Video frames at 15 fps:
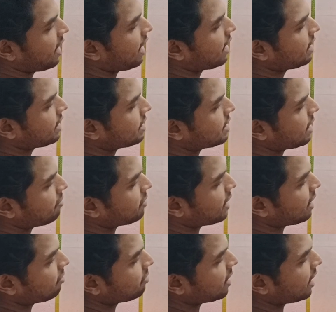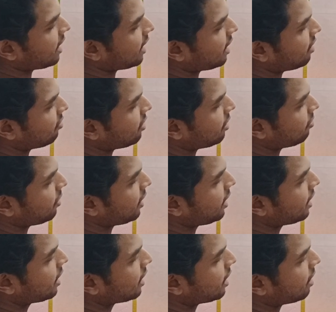At the same time, the air will be
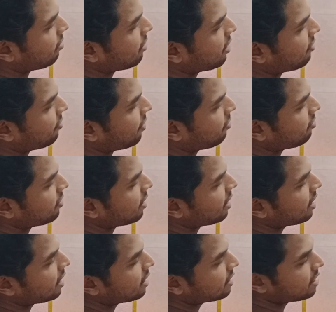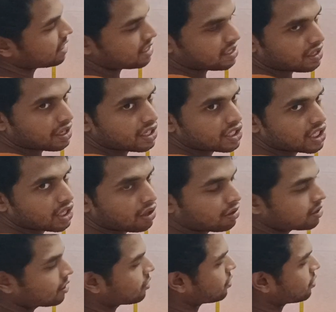coming from this region also.